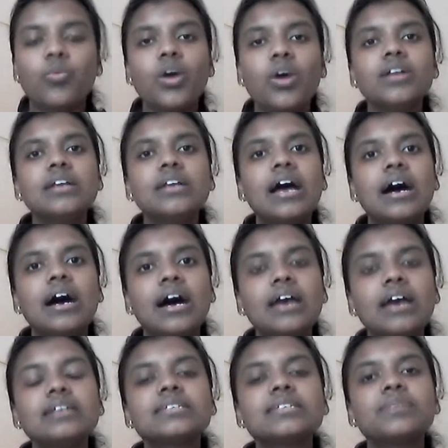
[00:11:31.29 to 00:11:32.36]
What
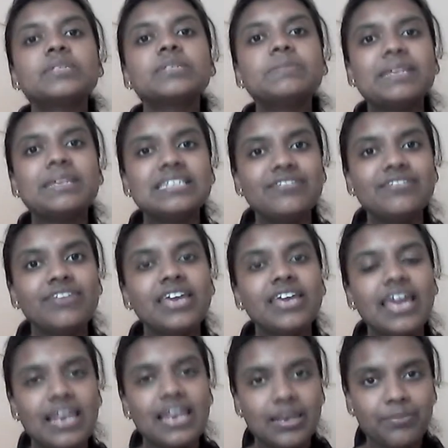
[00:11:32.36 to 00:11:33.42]
are some
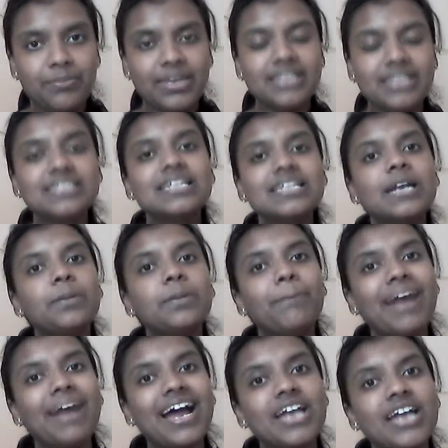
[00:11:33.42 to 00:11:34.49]
specific elements that
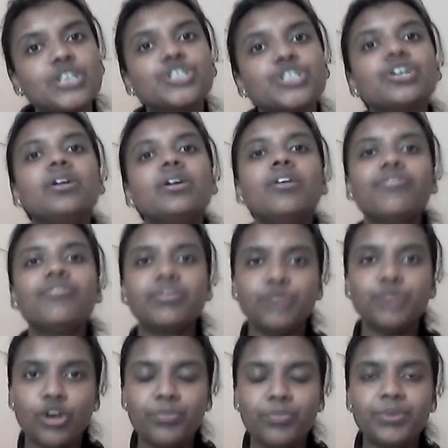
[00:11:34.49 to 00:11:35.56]
match
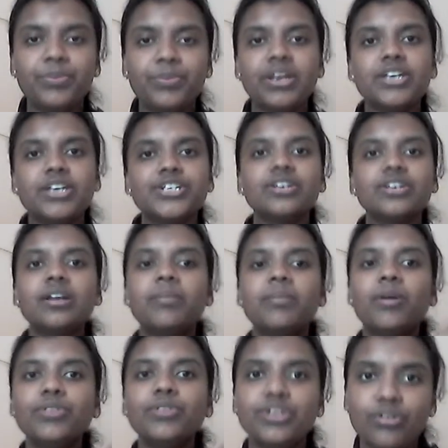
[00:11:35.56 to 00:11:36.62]
from your preparation
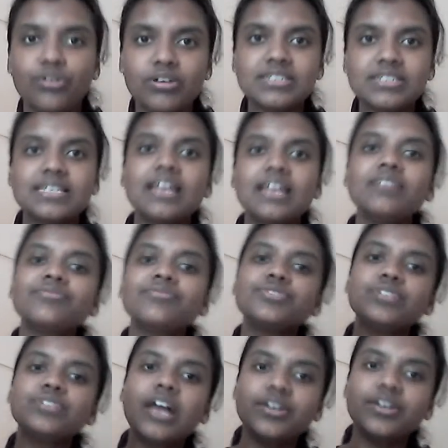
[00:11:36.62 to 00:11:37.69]
about yourself
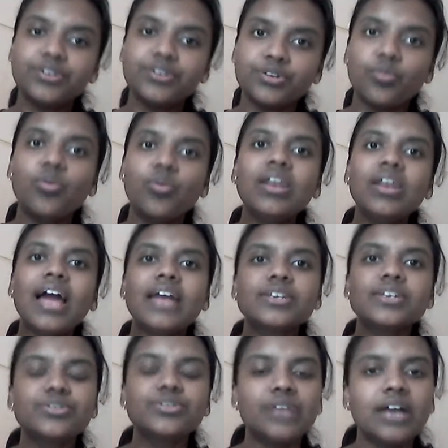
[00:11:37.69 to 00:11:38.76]
to that role
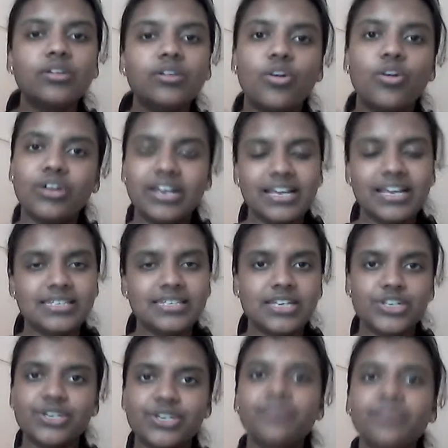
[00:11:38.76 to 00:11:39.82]
and to that
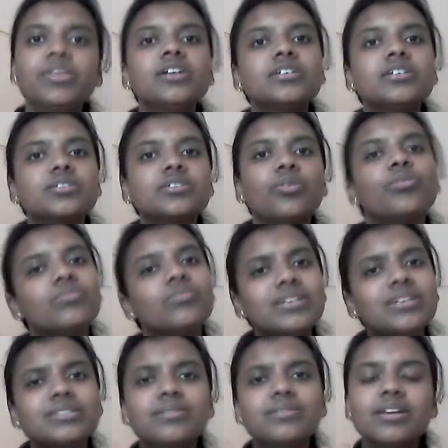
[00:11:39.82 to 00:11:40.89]
organization? So
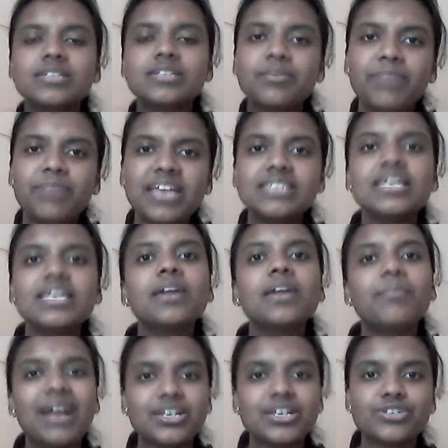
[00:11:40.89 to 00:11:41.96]
it is a basic
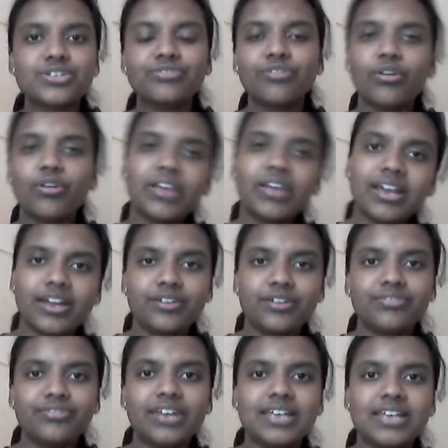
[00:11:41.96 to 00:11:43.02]
match the following kind
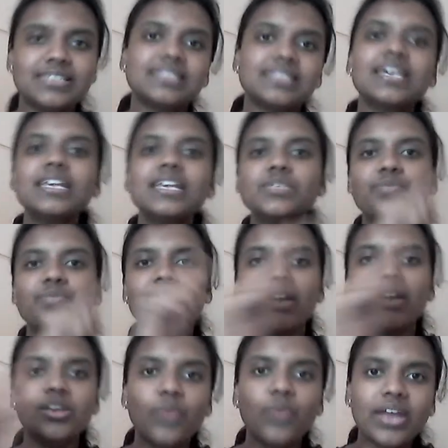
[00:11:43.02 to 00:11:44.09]
of an exercise,
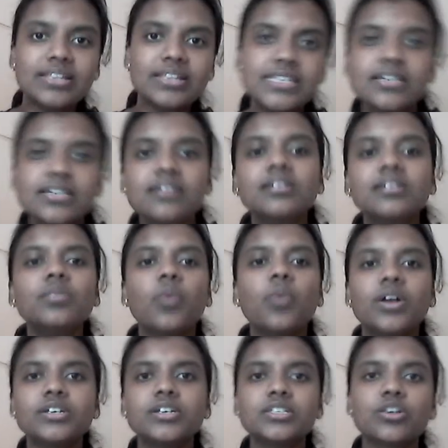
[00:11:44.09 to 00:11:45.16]
where you encircle
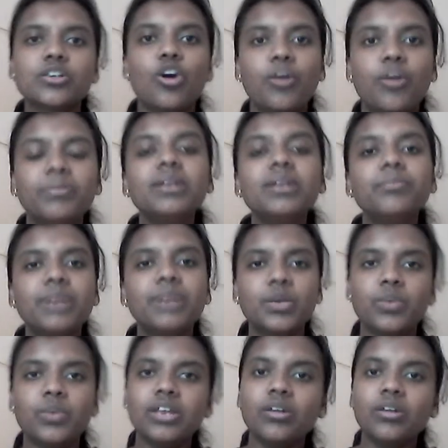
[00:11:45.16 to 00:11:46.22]
what is common
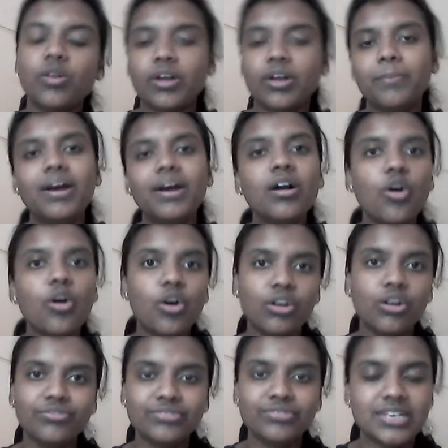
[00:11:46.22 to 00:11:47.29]
between or among
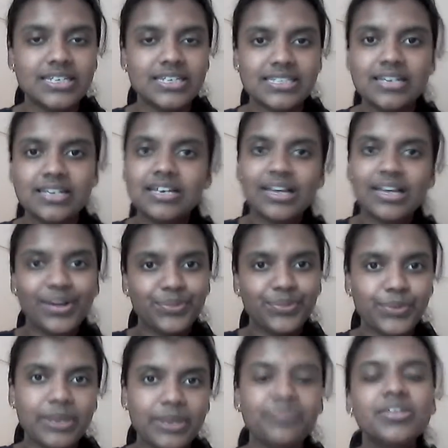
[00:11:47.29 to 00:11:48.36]
all of these
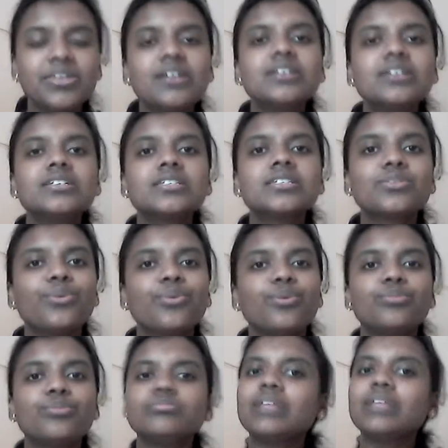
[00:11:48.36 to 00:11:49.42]
three.
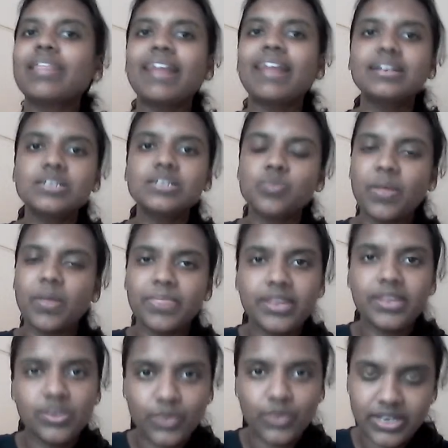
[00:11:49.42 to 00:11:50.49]
So that is one
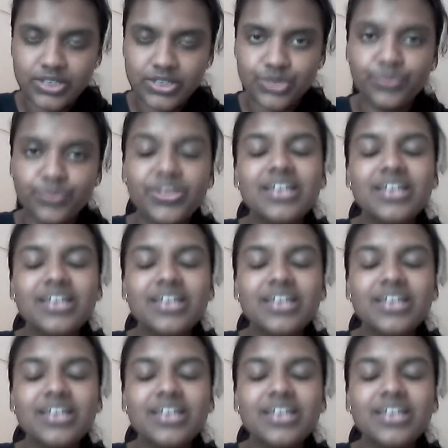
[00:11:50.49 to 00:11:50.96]
thing you can do.